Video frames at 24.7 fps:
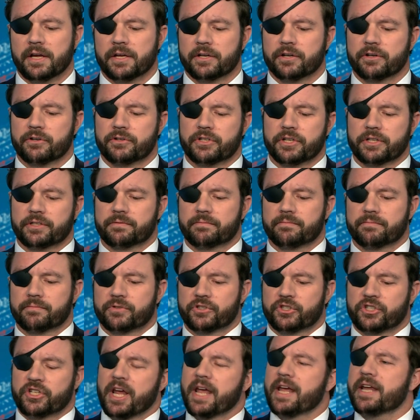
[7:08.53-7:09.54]
You're just
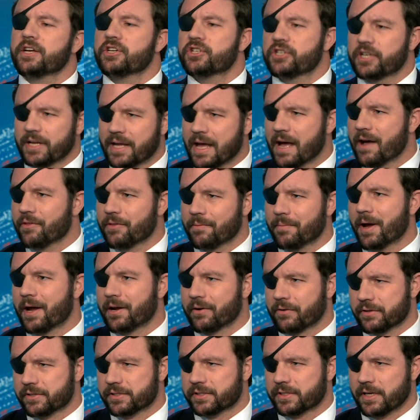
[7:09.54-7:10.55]
changing how the
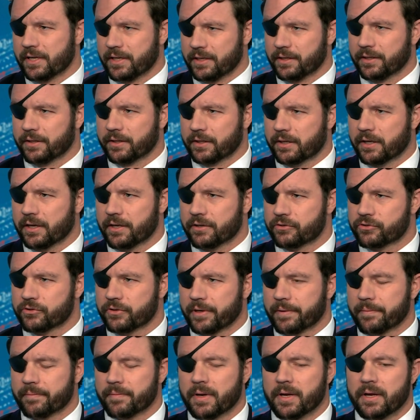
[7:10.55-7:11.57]
migrants get into the
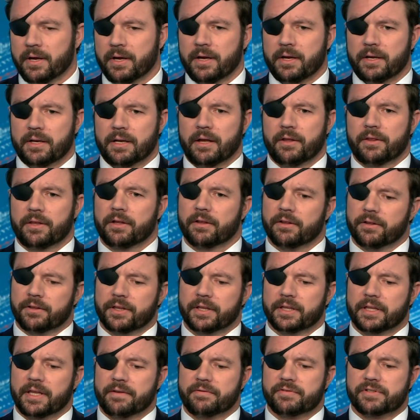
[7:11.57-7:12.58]
country. Now, the other
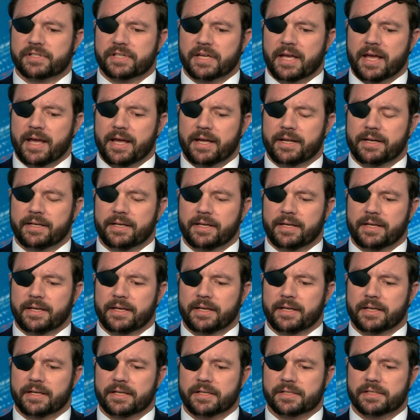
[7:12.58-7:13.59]
thing they've said
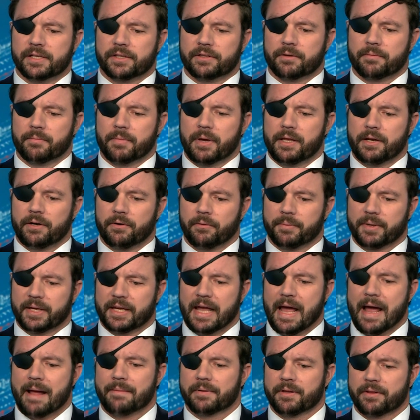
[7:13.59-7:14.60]
is that it'll be
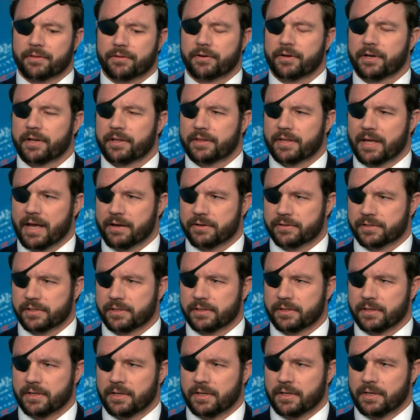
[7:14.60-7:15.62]
capped at
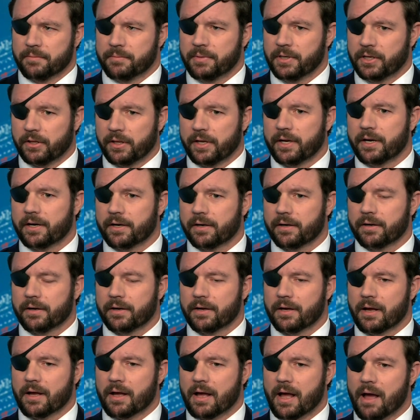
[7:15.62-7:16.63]
30,000. Be clear,
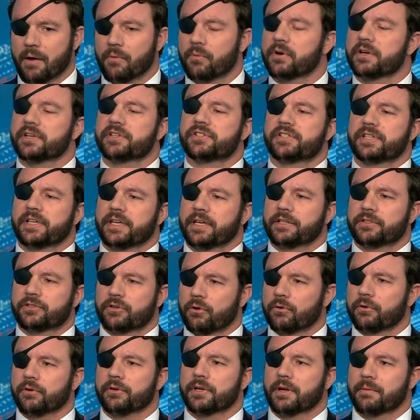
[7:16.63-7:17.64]
I want to see
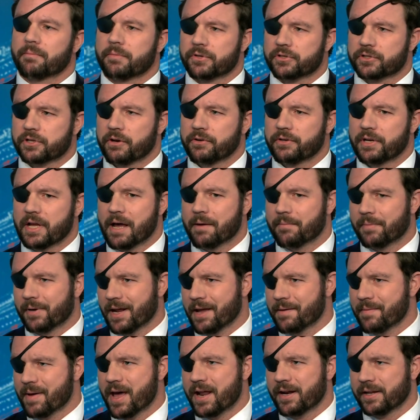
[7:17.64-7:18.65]
total numbers go down, but
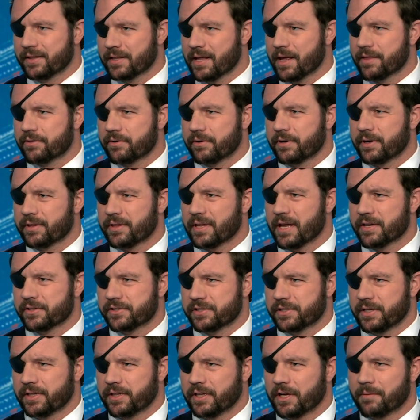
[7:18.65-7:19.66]
I'm adding that
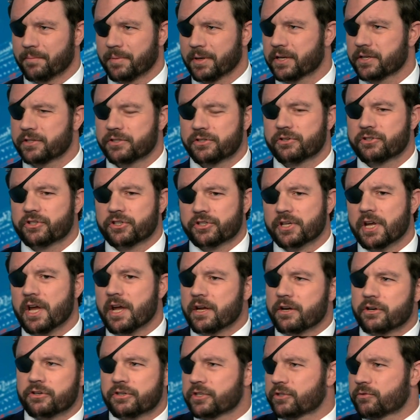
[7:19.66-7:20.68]
30,000 in there because you're just
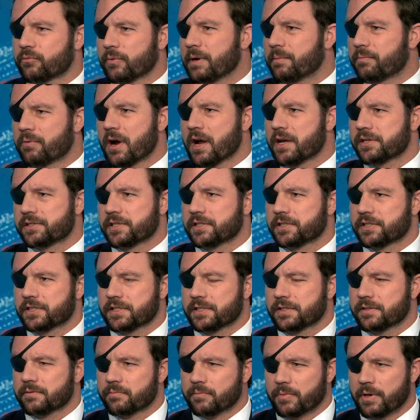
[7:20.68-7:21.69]

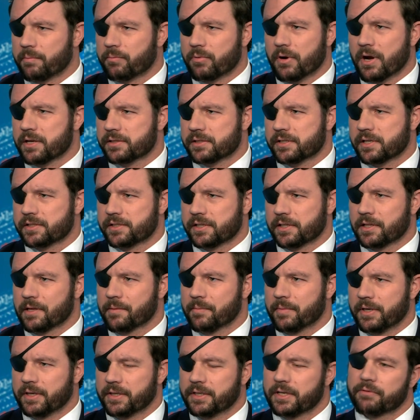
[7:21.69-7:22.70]
reprocessing
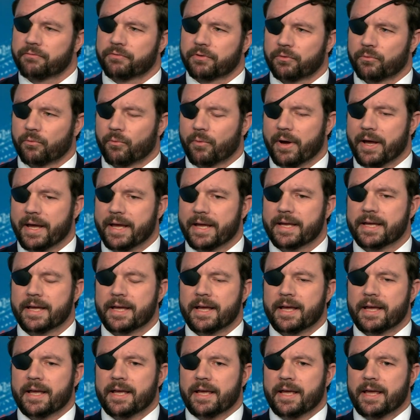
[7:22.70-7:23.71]
them in a different way,
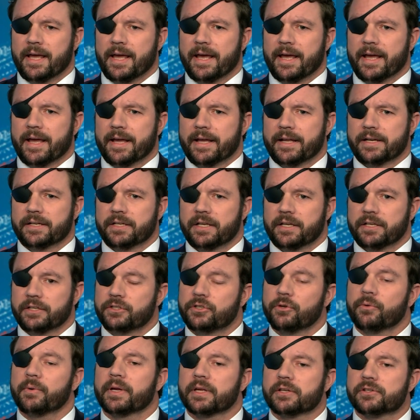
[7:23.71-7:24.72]
and
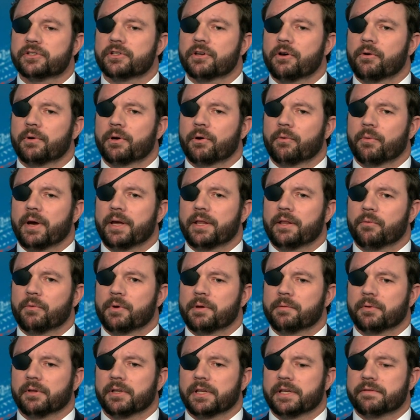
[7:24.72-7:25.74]
doing so in a way that
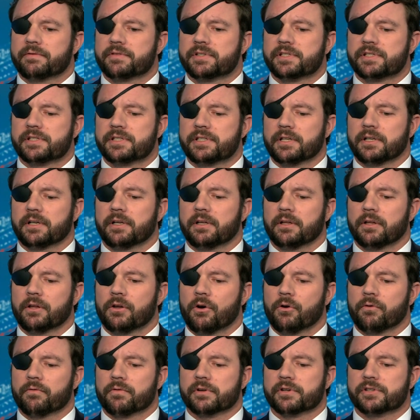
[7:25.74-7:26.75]
we believe still
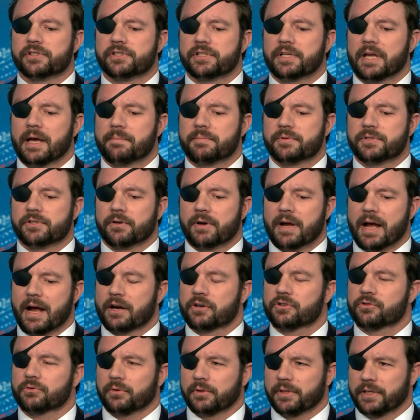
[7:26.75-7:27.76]
oversteps your
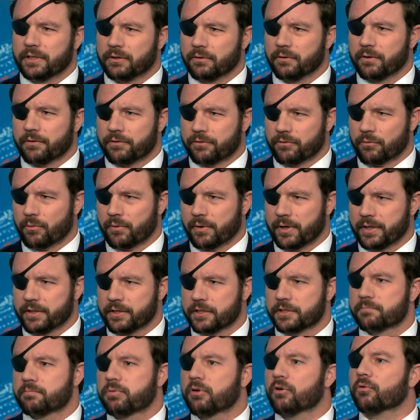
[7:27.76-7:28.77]
actual legal authority,
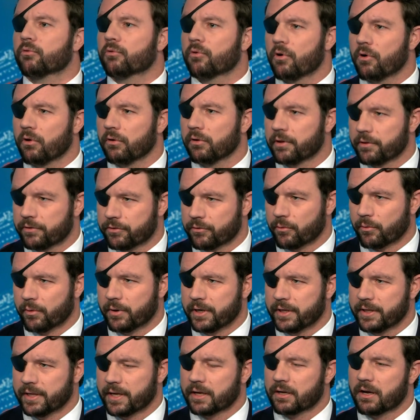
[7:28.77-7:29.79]
this parole
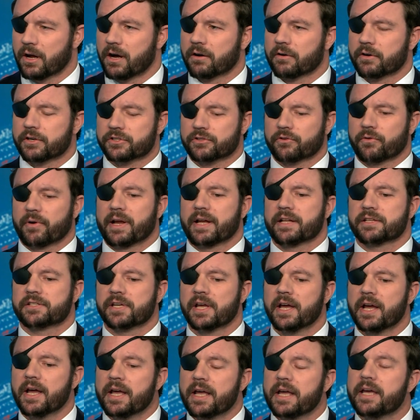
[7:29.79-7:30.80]
authority that Congress grants
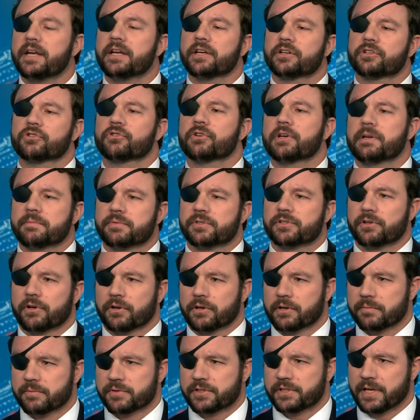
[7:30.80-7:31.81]
in extreme
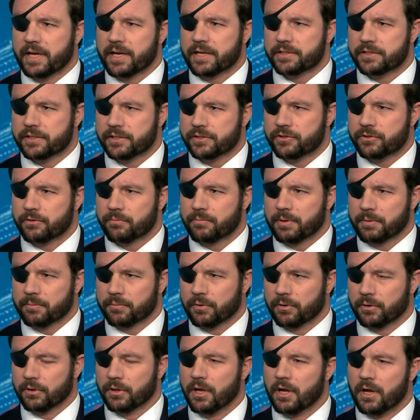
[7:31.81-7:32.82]
circumstances to
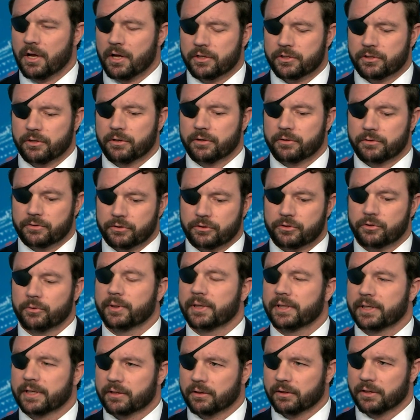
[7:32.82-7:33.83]
people, to
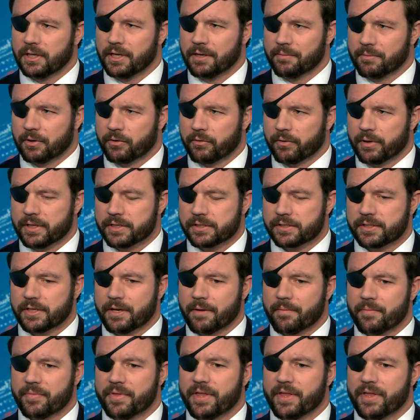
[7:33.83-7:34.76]
illegal immigrants.